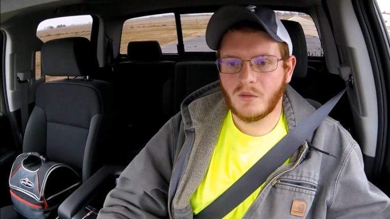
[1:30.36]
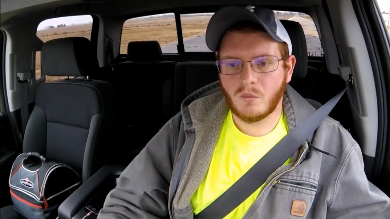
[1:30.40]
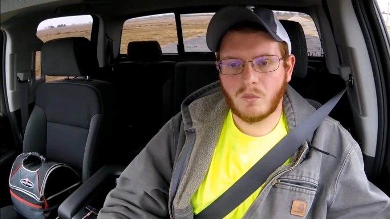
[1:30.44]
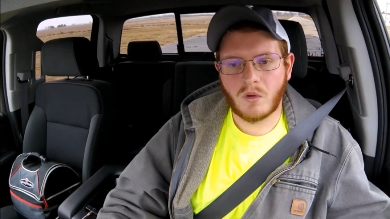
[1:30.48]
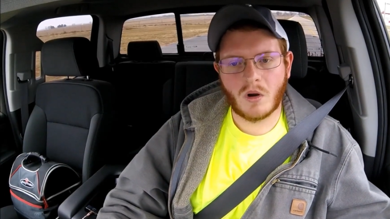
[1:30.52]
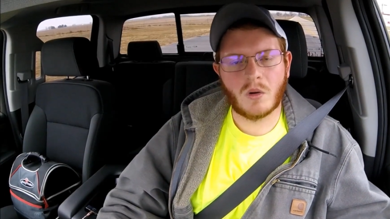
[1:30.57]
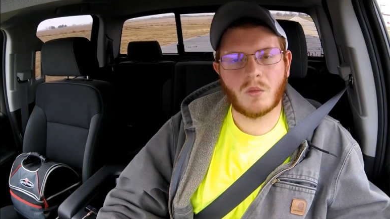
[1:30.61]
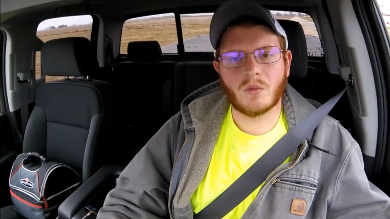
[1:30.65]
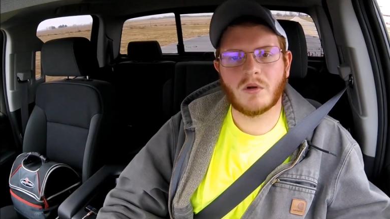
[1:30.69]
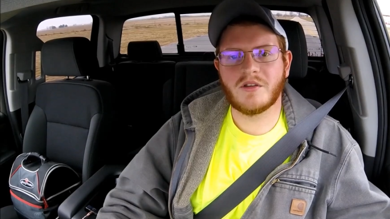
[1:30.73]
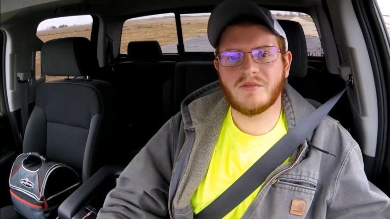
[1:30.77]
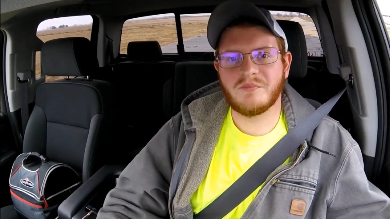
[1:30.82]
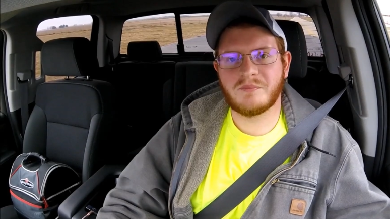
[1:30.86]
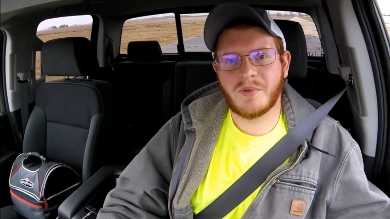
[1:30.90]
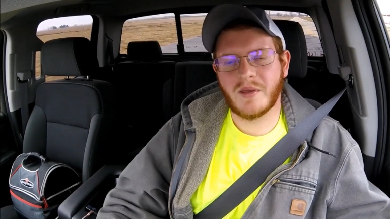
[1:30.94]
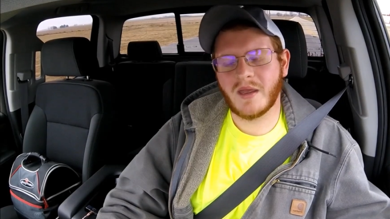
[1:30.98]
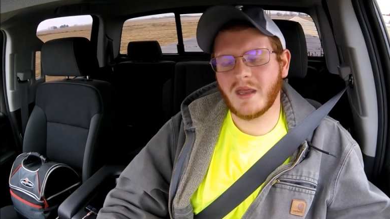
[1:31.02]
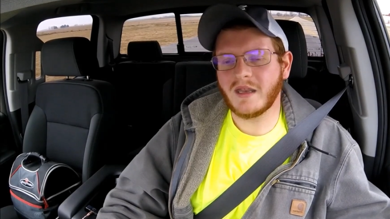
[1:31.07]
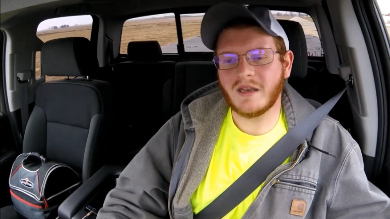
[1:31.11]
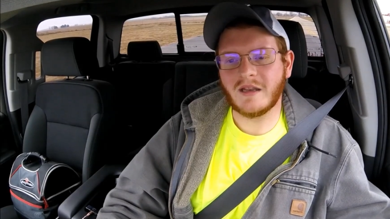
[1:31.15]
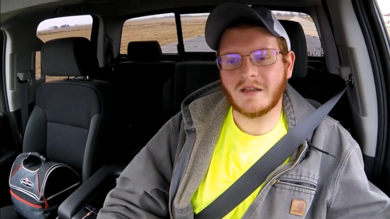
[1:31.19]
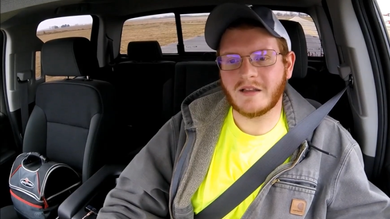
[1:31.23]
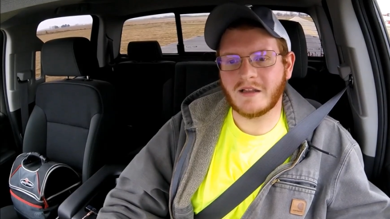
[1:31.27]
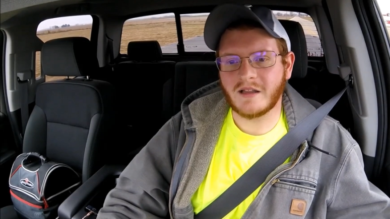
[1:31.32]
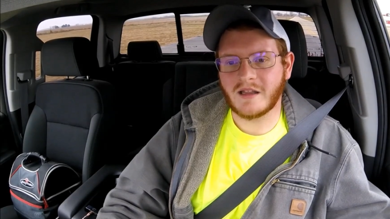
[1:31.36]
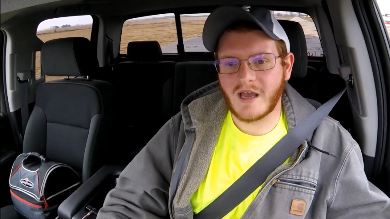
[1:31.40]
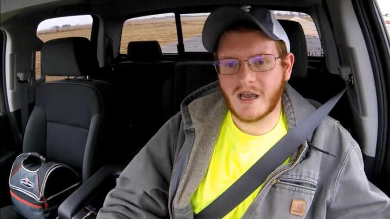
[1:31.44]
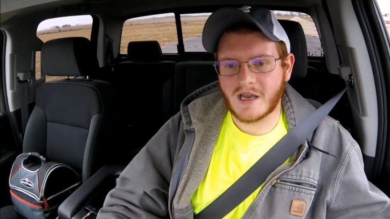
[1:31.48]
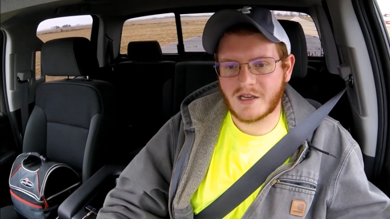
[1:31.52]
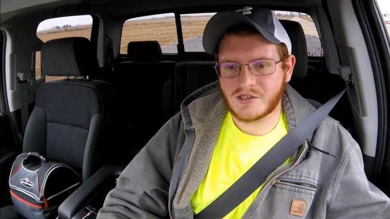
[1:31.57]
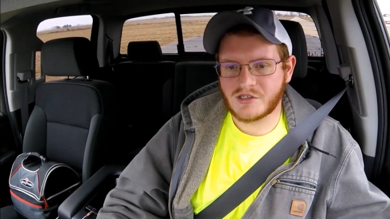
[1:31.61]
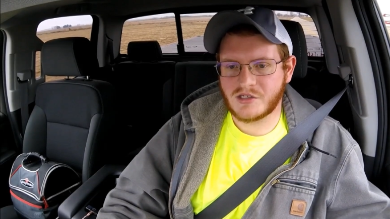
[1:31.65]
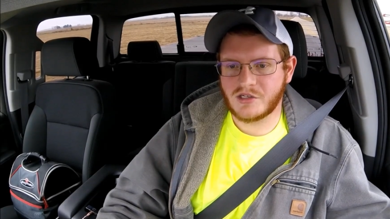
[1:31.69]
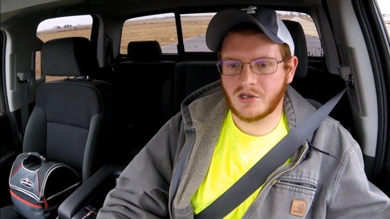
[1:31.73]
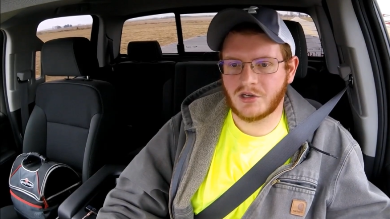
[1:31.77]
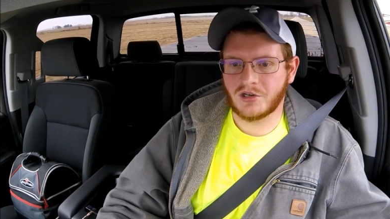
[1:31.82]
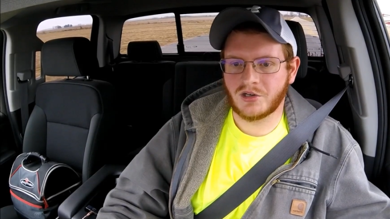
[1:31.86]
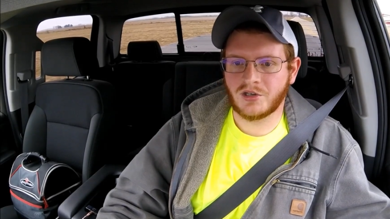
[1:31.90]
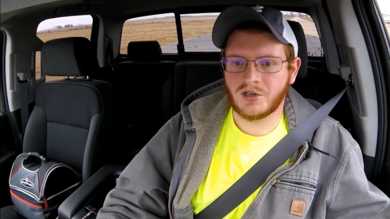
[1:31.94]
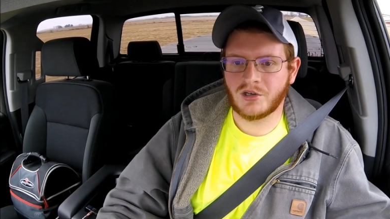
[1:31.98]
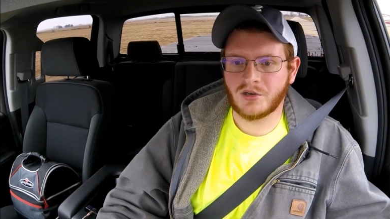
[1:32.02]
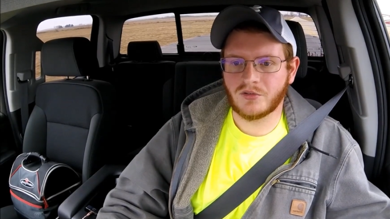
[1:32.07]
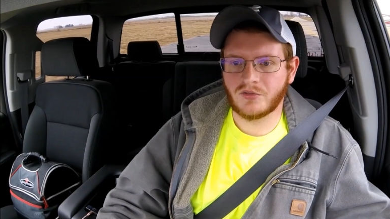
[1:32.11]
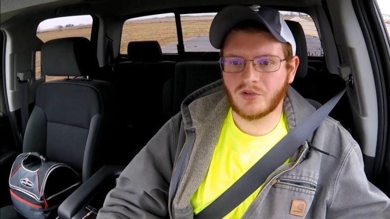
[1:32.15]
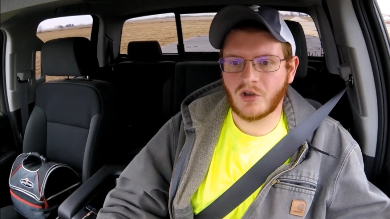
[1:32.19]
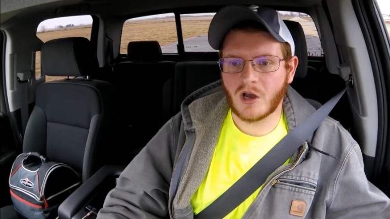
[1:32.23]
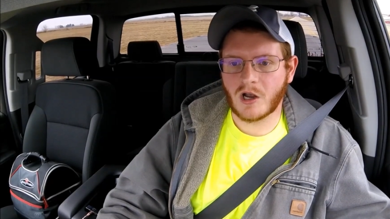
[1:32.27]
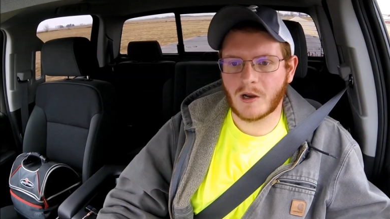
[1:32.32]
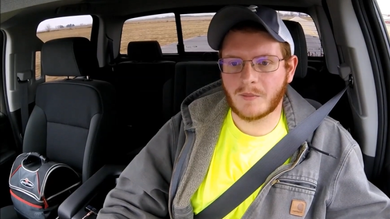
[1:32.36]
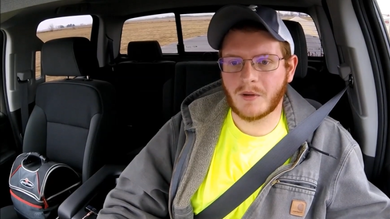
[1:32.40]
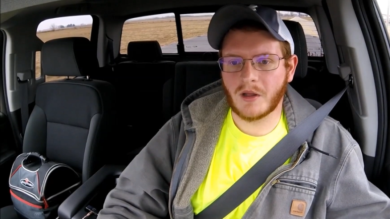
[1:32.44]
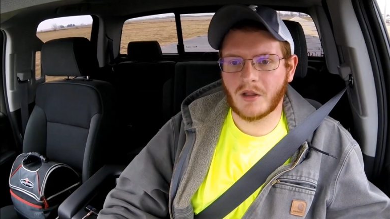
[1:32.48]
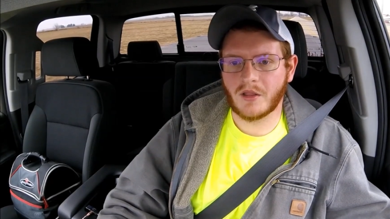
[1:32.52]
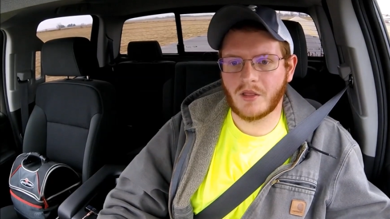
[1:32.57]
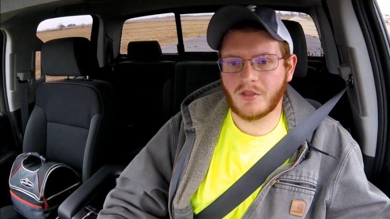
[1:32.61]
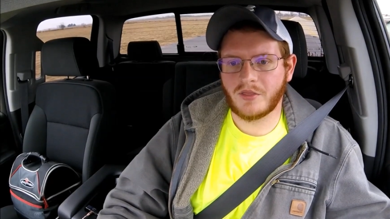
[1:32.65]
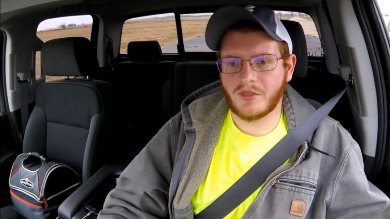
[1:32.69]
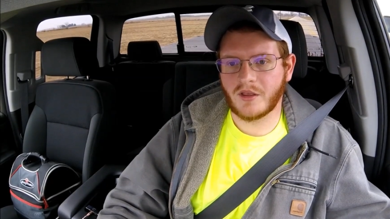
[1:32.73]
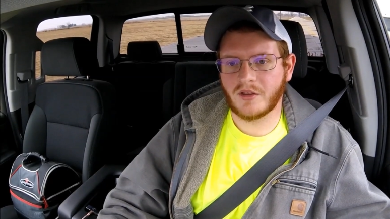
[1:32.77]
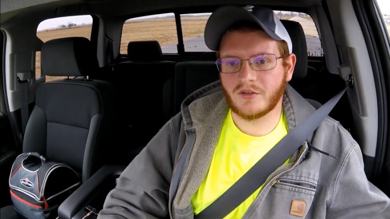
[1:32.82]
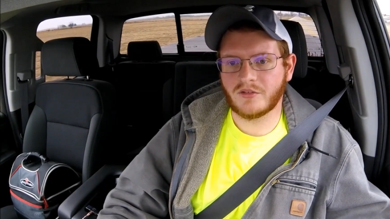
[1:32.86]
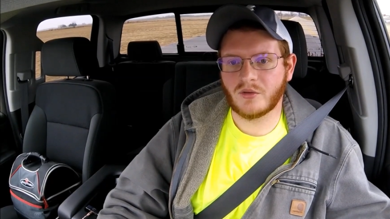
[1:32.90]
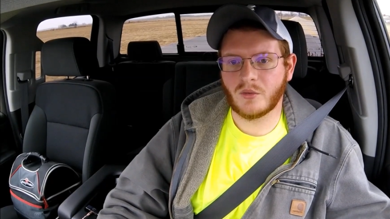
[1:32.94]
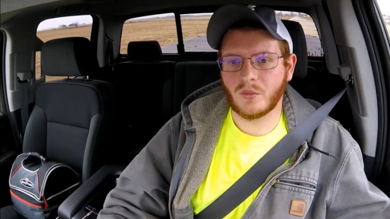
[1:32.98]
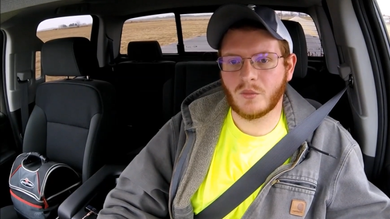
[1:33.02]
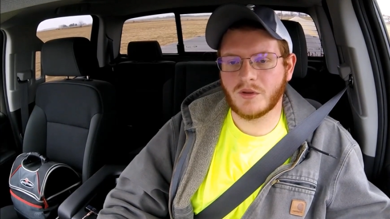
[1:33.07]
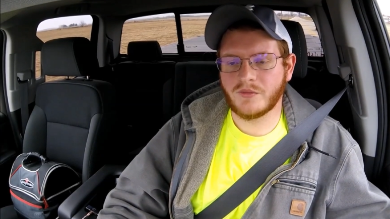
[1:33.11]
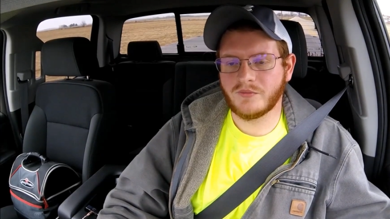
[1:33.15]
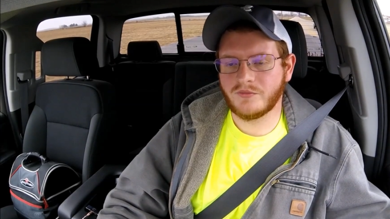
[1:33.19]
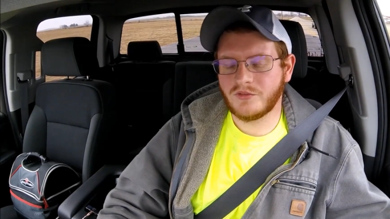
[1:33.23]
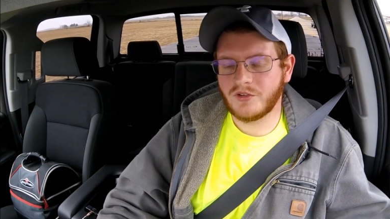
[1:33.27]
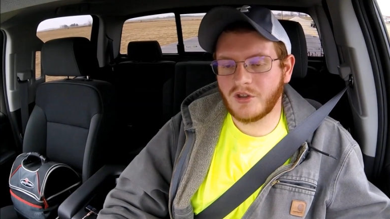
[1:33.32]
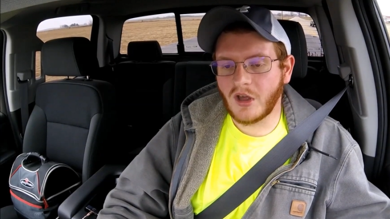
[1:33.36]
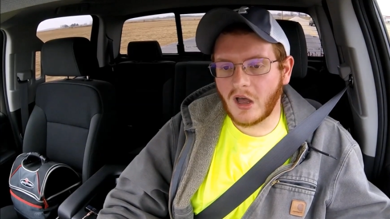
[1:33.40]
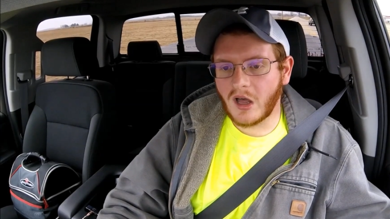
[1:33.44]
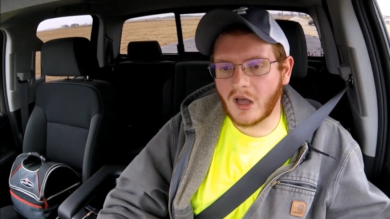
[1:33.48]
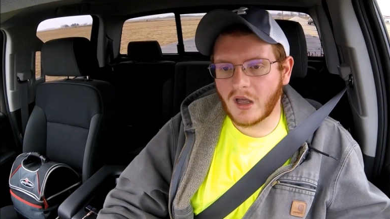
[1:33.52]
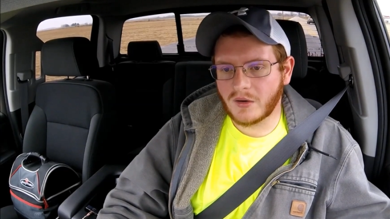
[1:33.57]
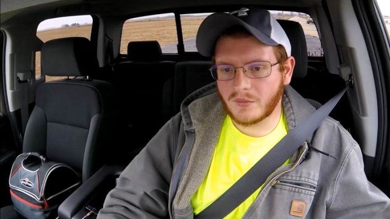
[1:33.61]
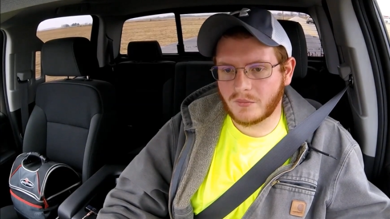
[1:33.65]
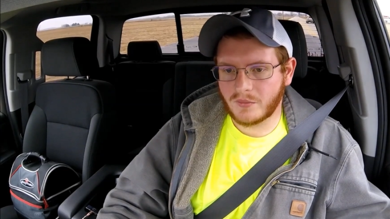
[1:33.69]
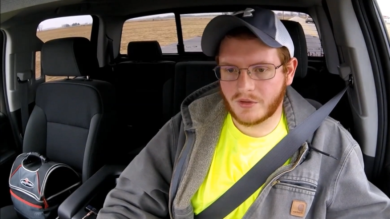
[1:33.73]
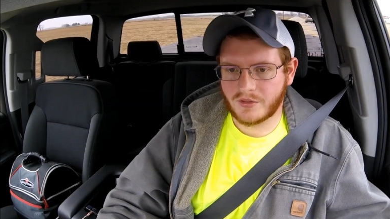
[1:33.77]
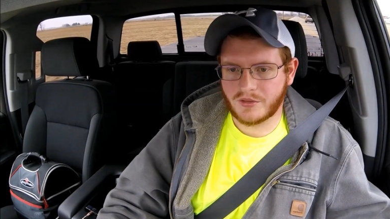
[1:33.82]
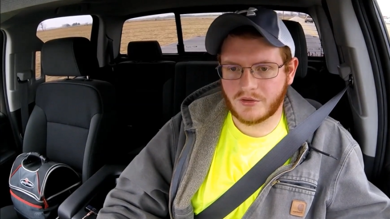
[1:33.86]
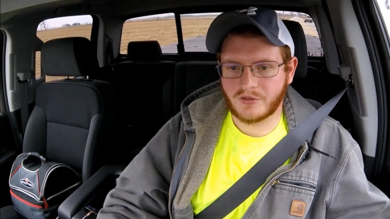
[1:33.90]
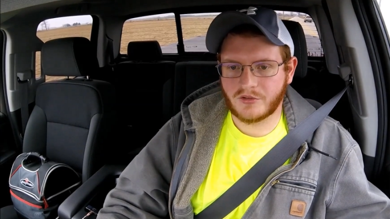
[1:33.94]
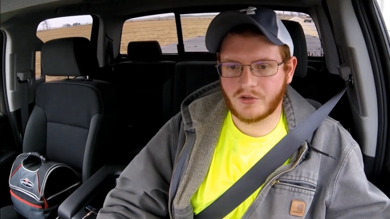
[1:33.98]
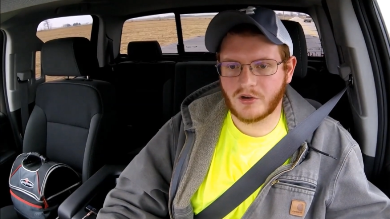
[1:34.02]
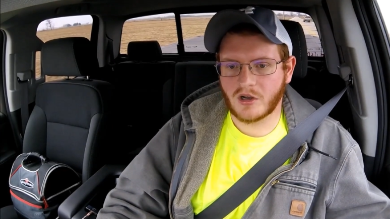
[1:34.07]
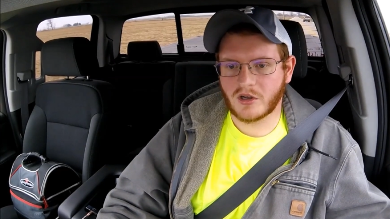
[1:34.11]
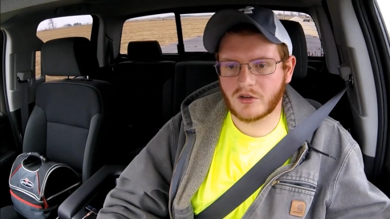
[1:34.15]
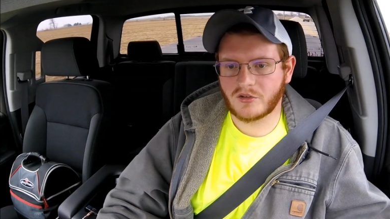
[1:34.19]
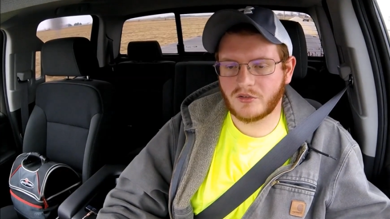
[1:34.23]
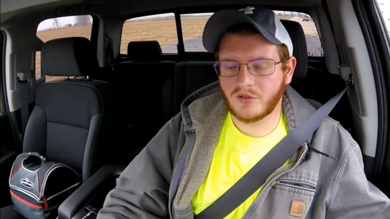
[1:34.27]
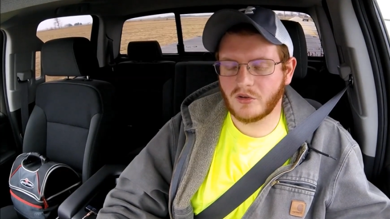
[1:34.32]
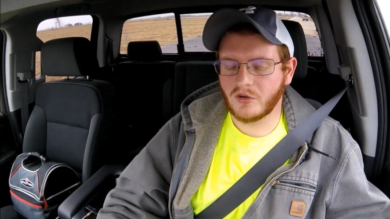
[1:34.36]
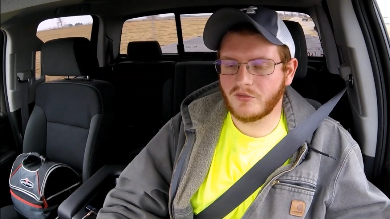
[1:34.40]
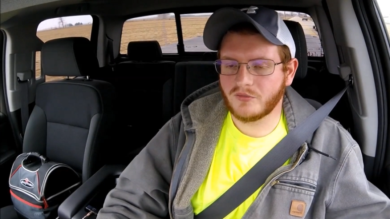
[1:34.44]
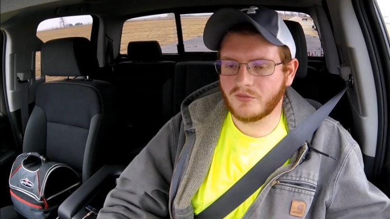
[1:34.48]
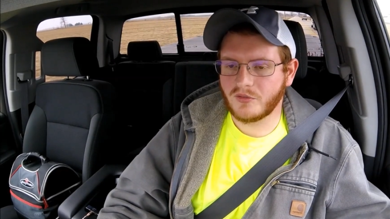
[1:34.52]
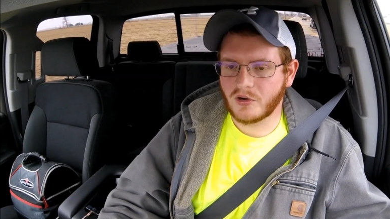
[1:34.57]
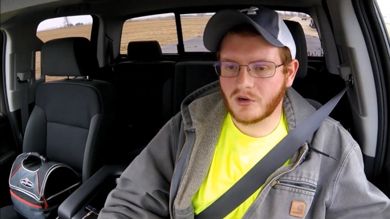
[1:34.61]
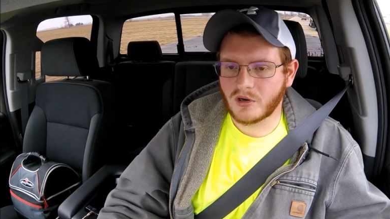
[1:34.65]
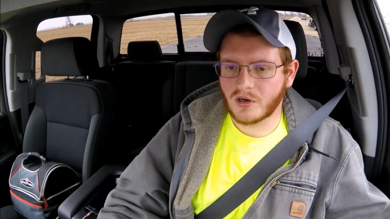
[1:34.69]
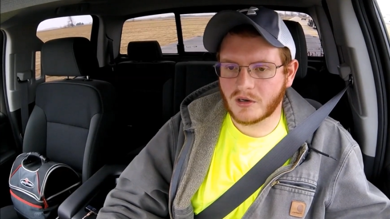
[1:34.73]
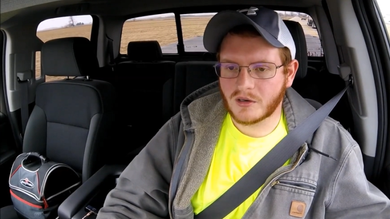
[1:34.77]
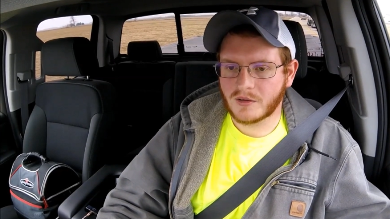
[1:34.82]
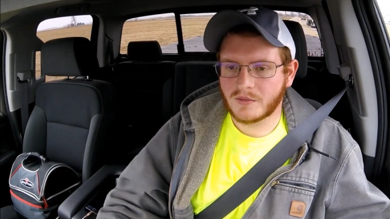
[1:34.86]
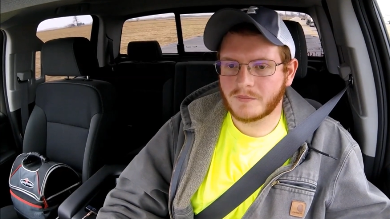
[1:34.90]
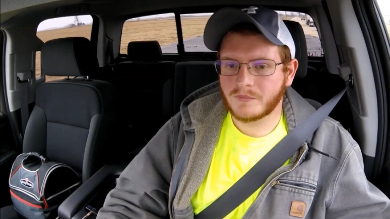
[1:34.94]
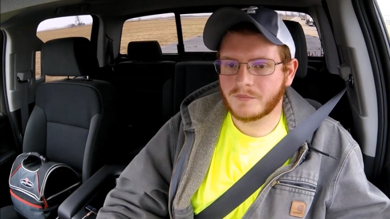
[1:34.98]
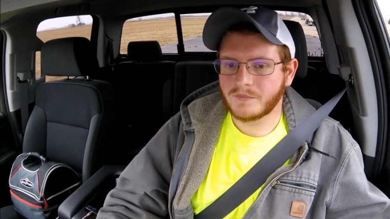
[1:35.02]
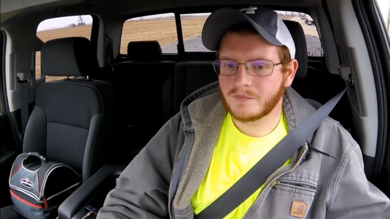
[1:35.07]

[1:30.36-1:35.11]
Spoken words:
where we've been in the last year, and, you know, talk about the things that we've done with the truck so far.